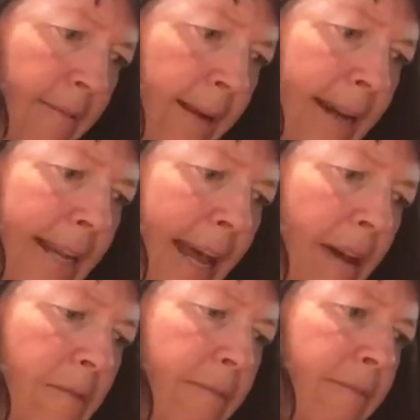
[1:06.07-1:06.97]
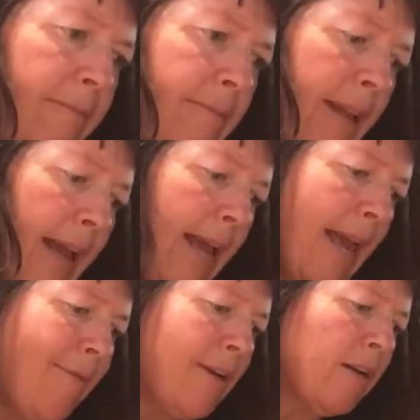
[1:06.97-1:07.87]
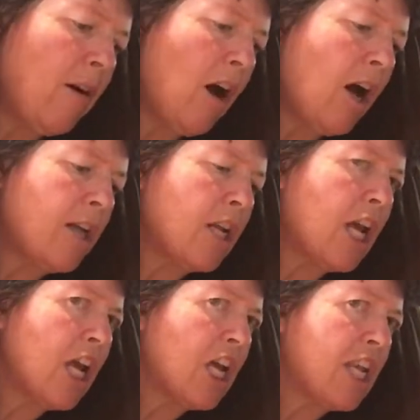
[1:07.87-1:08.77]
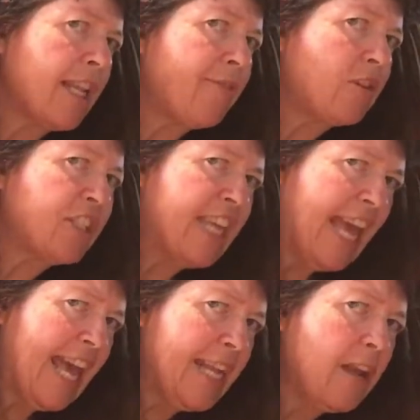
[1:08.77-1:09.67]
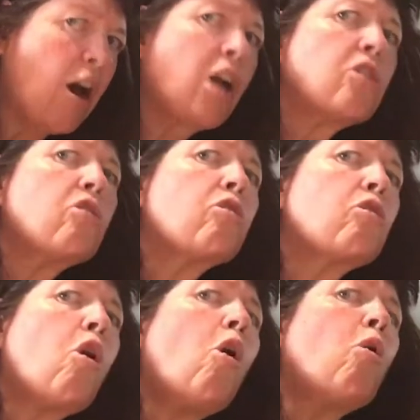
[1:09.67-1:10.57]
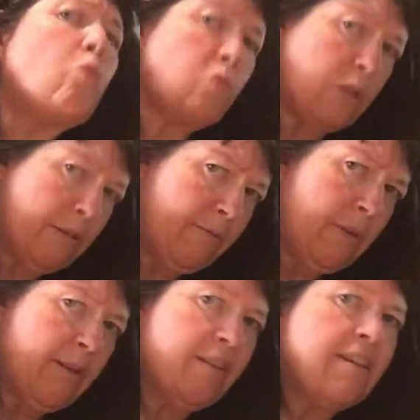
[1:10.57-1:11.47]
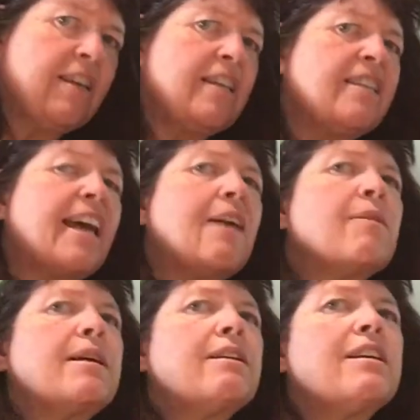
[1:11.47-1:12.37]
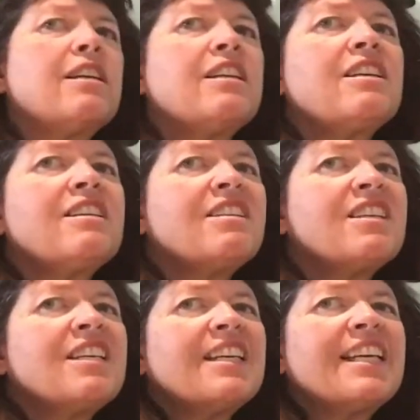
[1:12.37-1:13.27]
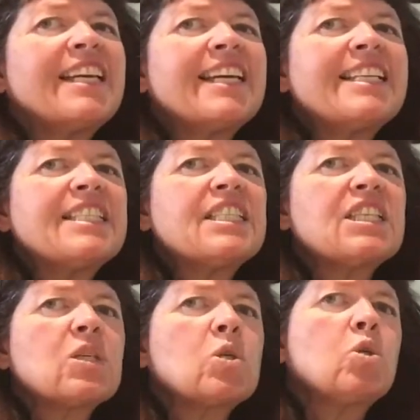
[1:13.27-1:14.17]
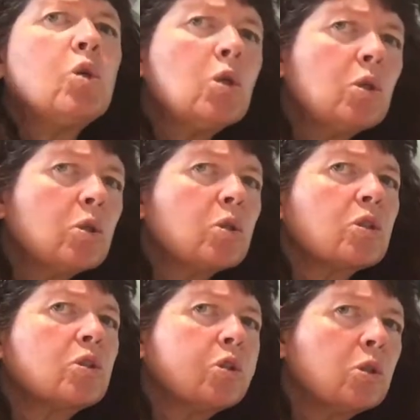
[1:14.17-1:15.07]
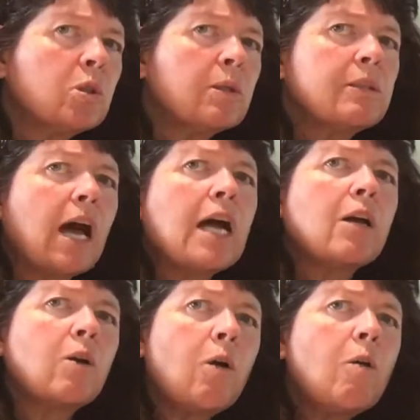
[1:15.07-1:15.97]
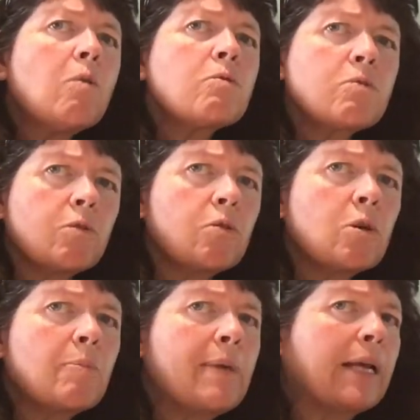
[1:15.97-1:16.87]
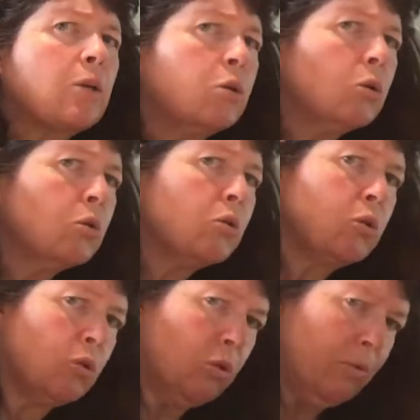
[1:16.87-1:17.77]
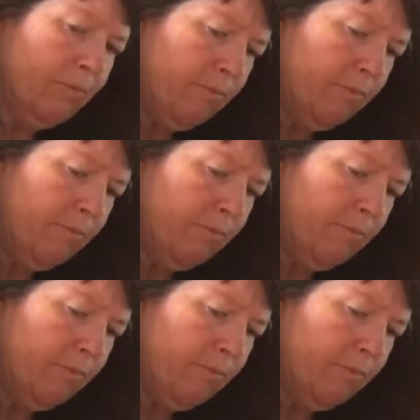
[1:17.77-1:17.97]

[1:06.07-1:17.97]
Right now, I have it on level 10 on cold. Now, it's cool, not cold, but cool.